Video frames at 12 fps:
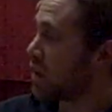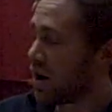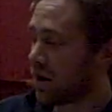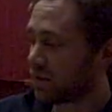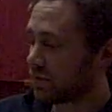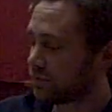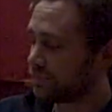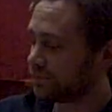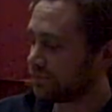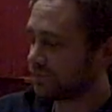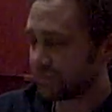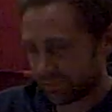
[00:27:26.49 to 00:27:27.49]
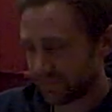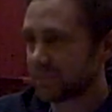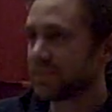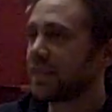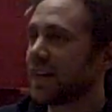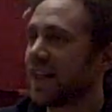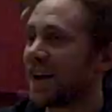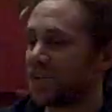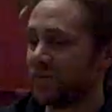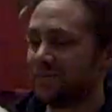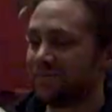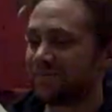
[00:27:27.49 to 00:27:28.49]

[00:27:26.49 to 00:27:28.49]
path. Thank you.